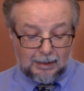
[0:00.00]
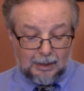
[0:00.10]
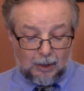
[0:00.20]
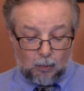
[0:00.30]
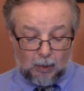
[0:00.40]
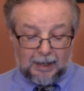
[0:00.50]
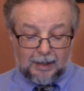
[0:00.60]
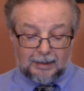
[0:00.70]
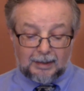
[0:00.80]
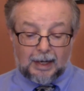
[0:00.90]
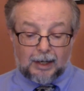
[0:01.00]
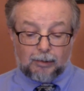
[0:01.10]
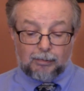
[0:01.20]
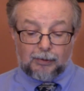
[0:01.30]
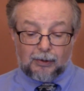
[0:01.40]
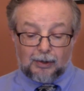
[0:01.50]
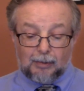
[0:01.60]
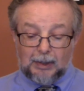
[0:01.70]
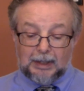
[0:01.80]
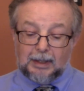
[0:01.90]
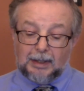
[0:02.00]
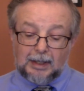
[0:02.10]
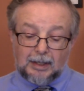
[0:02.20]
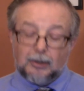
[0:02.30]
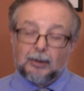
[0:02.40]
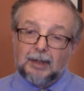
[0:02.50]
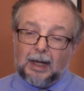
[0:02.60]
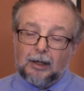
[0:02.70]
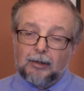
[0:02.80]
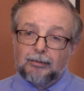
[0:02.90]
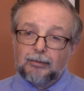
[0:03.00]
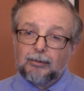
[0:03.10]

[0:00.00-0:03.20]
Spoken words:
We are loved. We need to love.